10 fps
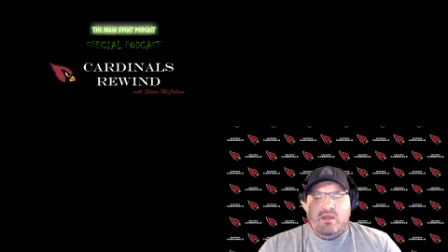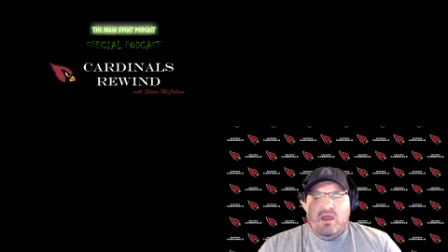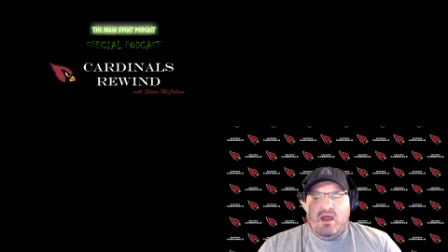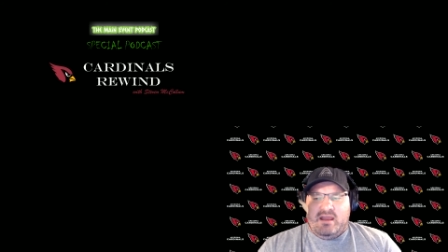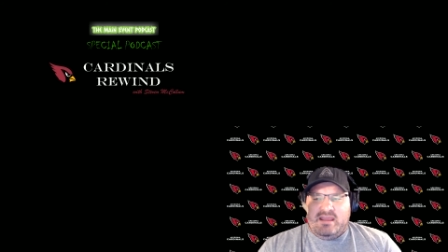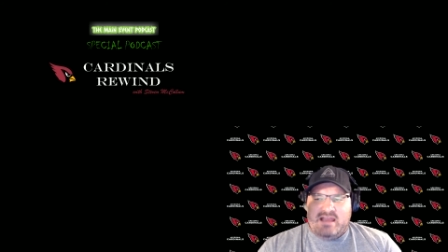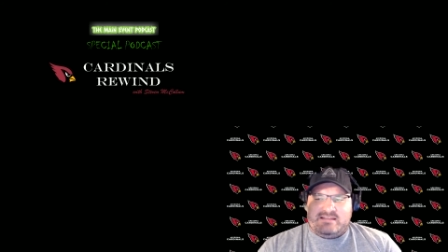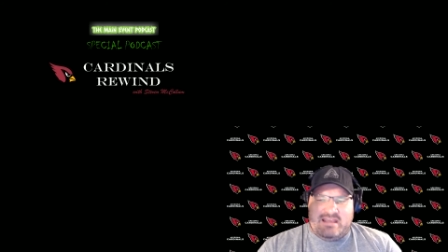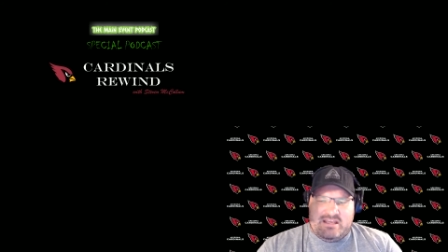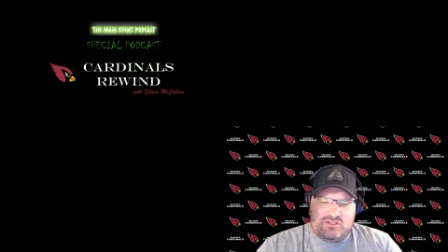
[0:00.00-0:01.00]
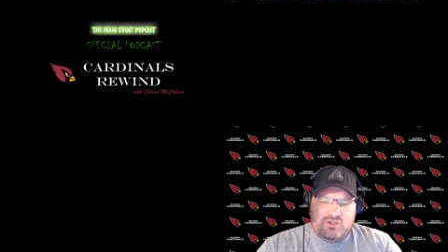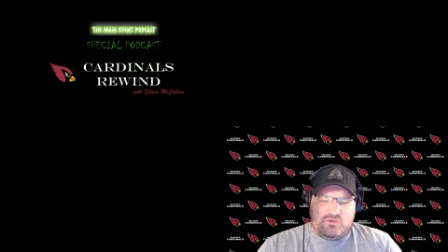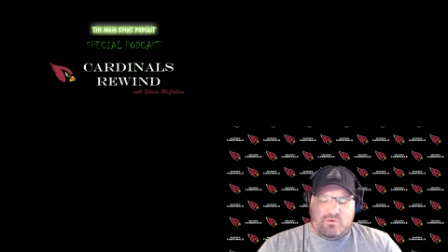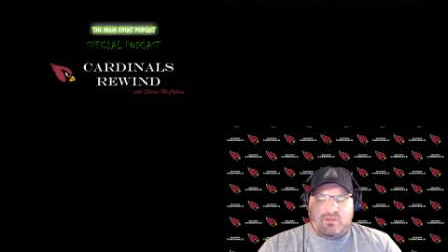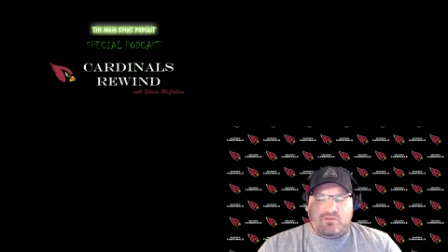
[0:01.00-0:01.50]
Uh, he has
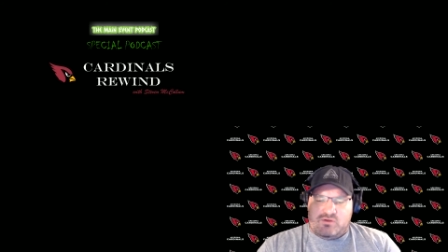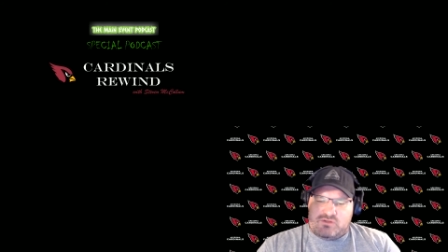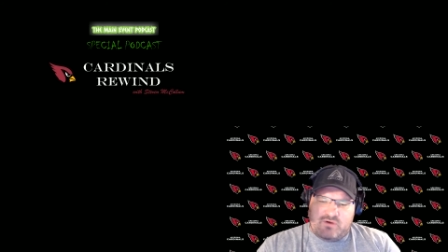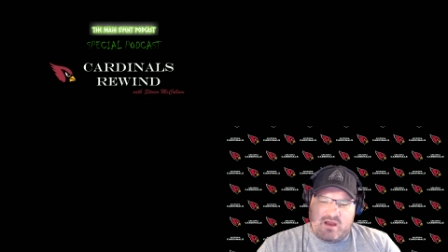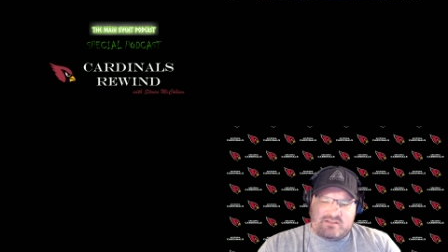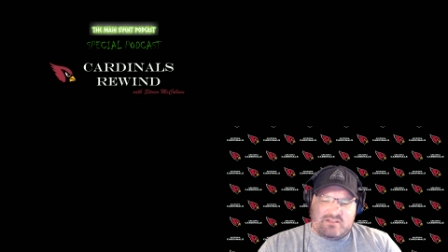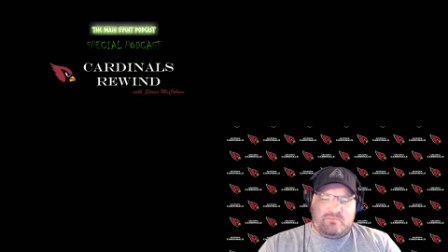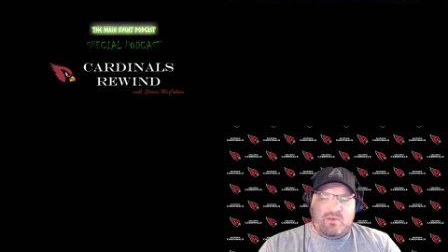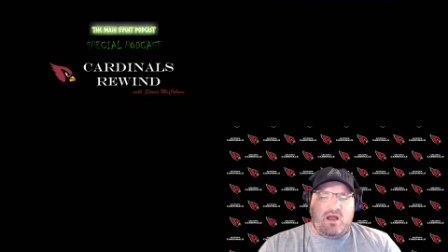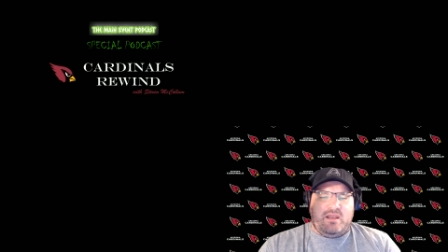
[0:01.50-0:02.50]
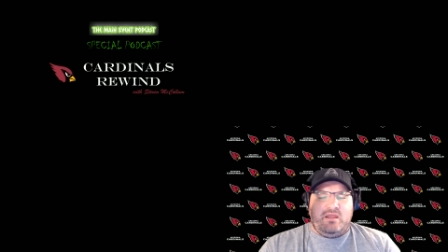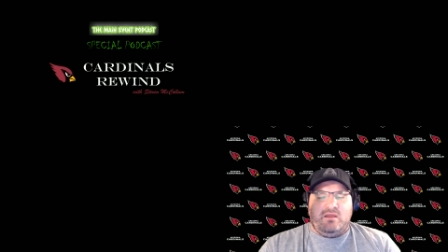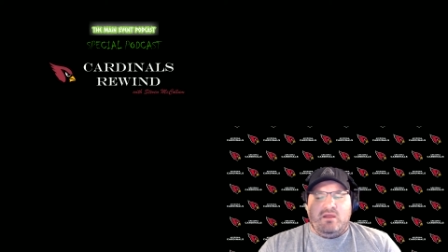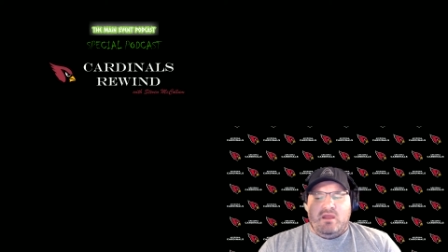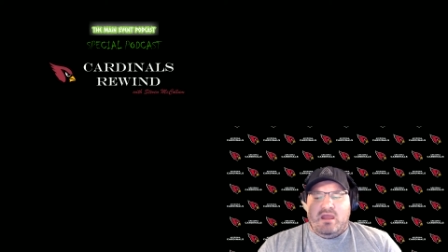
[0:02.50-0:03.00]
issues where he throws across his
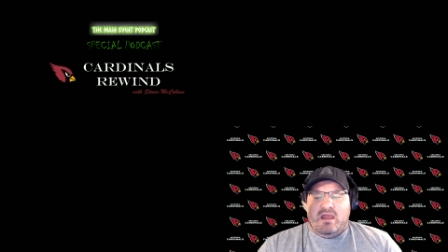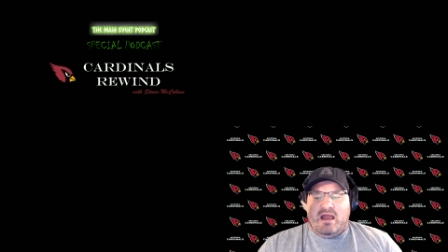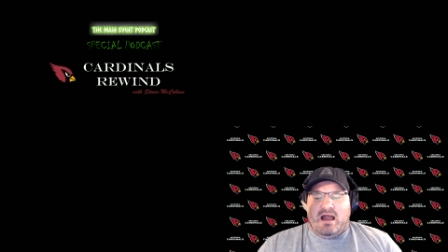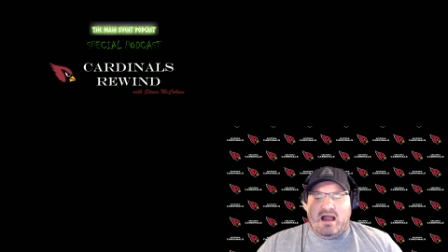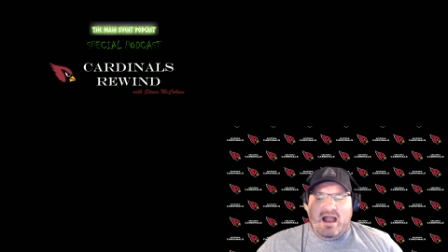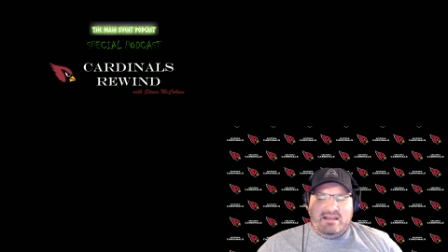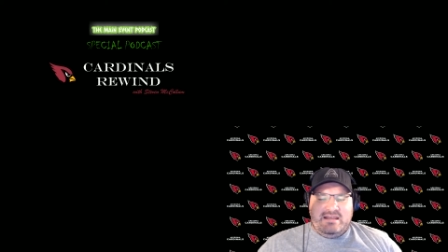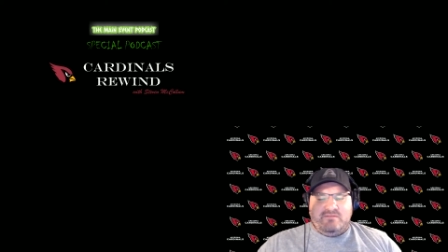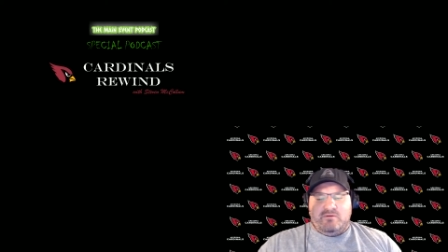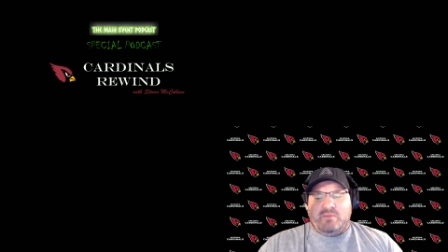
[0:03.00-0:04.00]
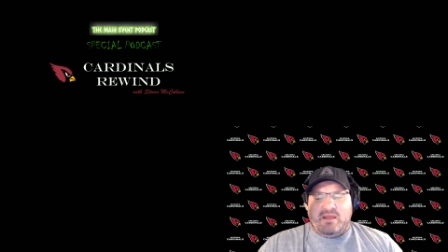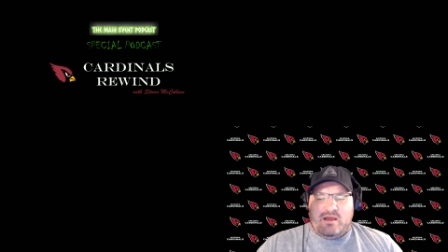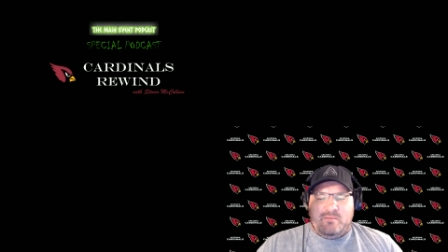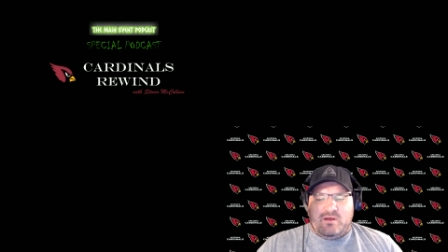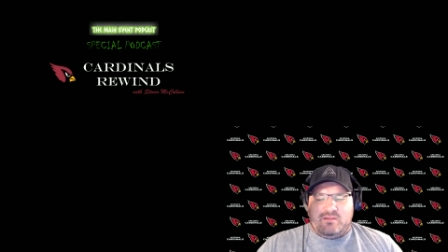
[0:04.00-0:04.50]
body. I didn't even pick
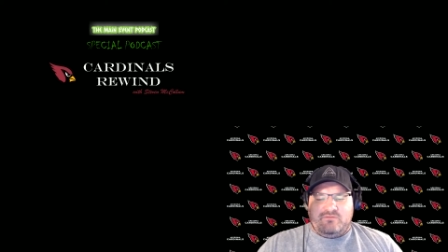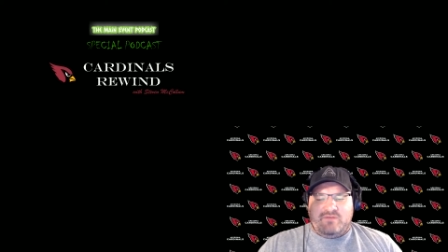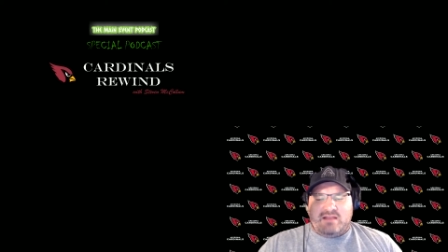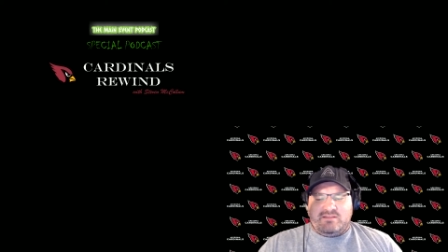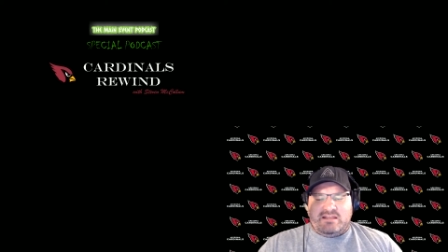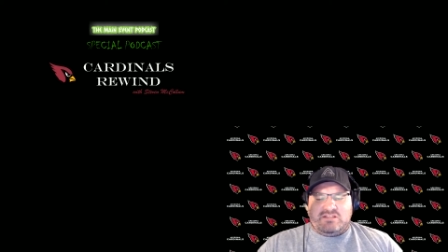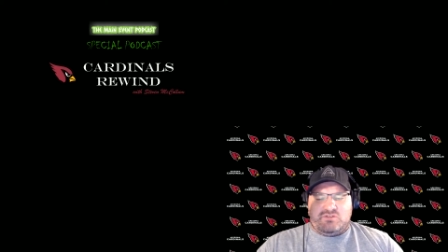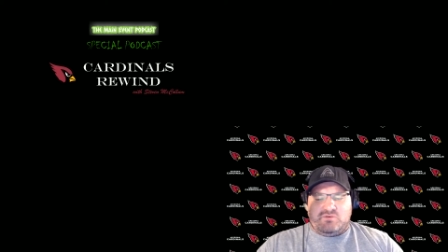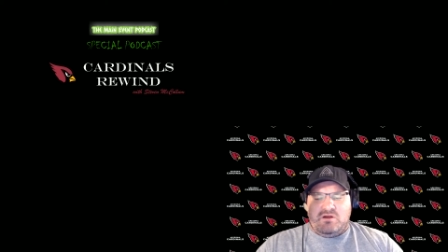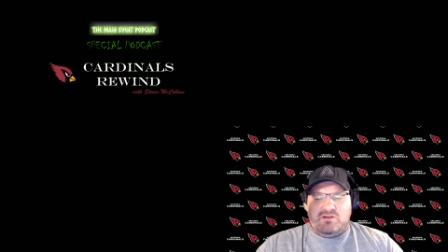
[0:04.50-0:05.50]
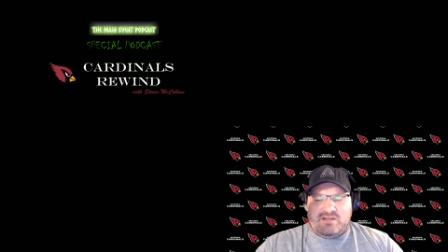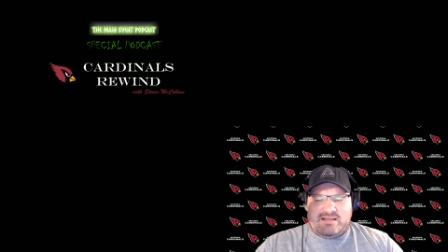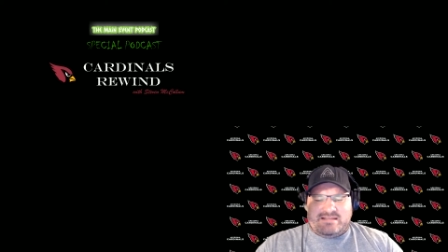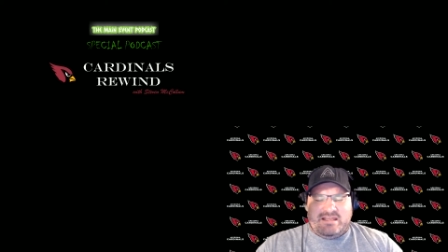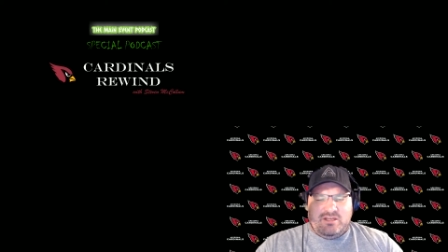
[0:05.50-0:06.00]
up on the fact that he struggles on
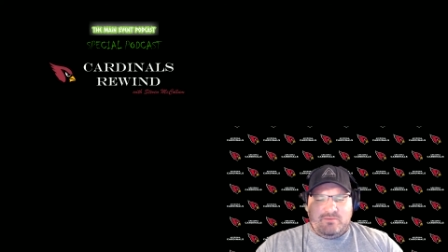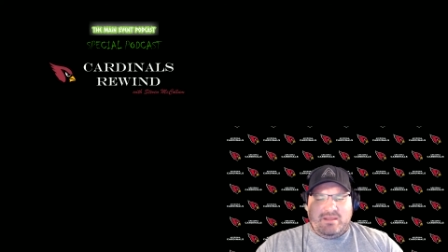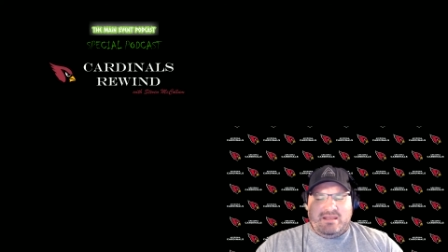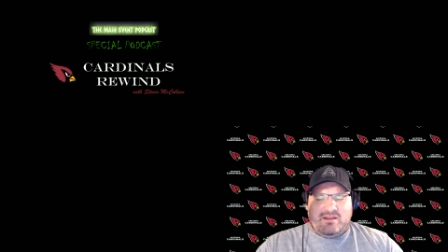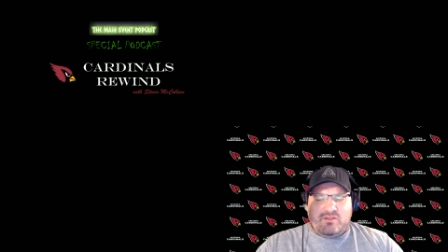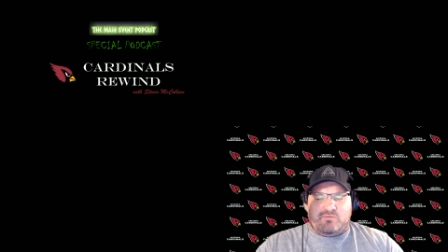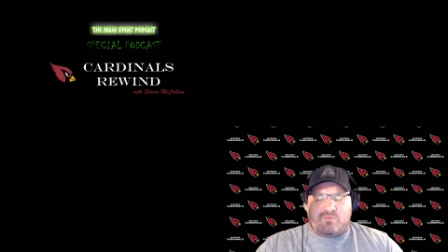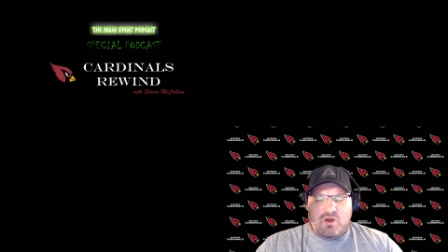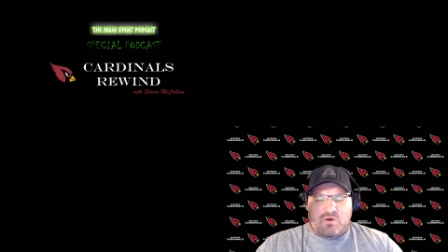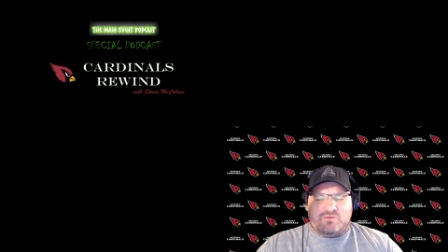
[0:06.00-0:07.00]
his intermediate throws.